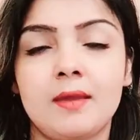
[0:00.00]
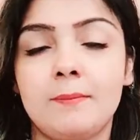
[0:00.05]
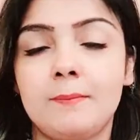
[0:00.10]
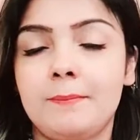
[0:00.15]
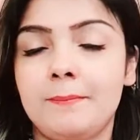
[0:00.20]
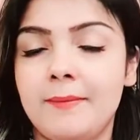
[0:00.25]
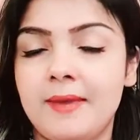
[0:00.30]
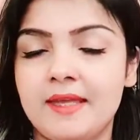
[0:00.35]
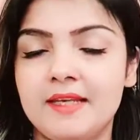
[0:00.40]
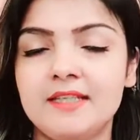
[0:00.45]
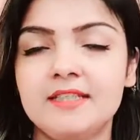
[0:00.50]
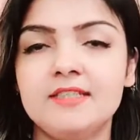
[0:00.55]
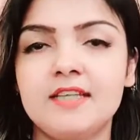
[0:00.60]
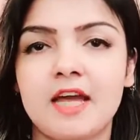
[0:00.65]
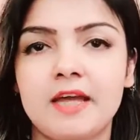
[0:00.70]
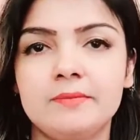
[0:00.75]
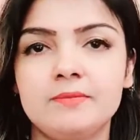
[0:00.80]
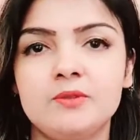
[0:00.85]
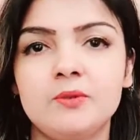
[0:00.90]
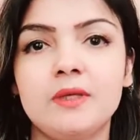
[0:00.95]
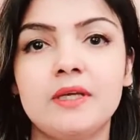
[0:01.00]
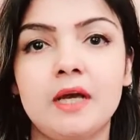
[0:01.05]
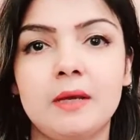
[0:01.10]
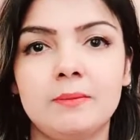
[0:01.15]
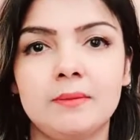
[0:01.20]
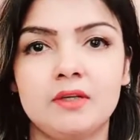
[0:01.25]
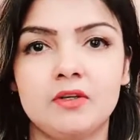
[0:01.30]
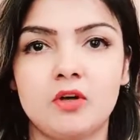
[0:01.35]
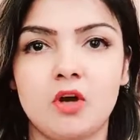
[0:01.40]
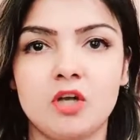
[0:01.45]
Many times we come
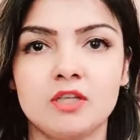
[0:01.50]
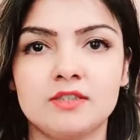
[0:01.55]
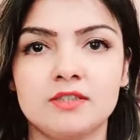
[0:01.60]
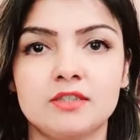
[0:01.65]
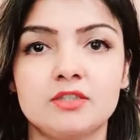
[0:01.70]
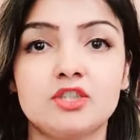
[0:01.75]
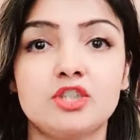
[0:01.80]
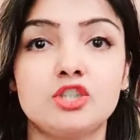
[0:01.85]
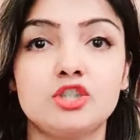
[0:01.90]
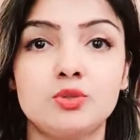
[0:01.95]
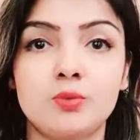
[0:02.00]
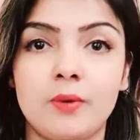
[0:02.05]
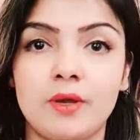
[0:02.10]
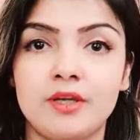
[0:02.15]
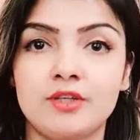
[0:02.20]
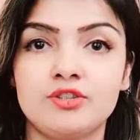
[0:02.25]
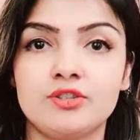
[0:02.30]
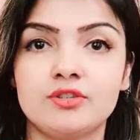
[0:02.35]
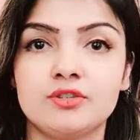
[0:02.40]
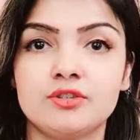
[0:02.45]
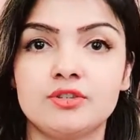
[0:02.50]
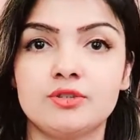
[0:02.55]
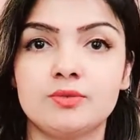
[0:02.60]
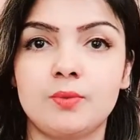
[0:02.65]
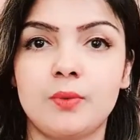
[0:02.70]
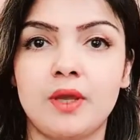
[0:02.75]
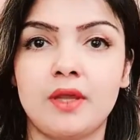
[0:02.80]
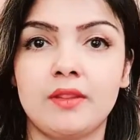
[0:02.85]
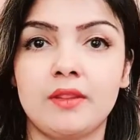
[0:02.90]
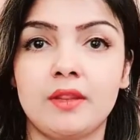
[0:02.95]
across situations
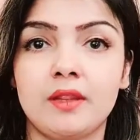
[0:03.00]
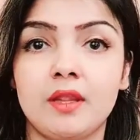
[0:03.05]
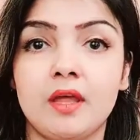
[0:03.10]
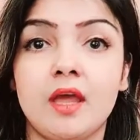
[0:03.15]
when